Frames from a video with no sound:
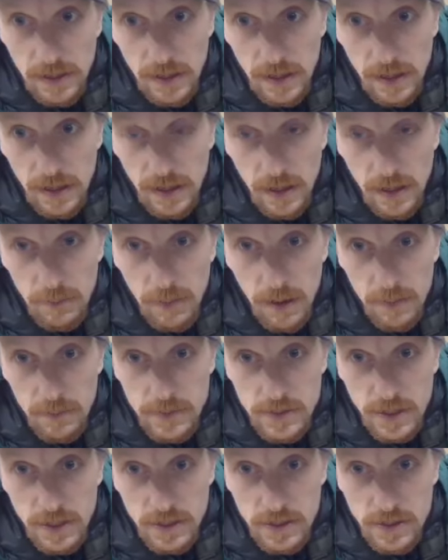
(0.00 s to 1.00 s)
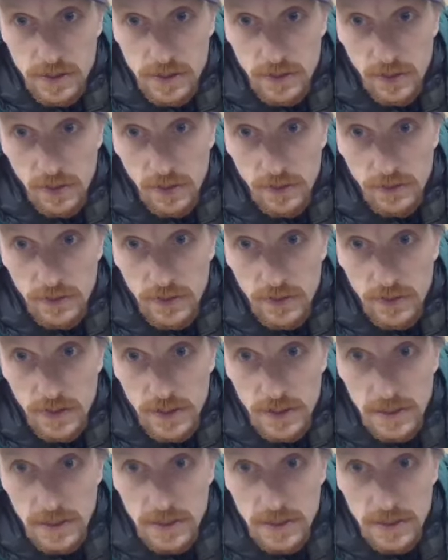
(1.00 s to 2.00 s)
Um, I'm just going to scroll through
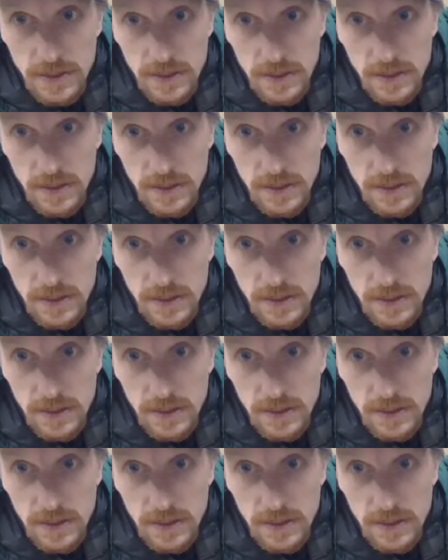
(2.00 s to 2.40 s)
these.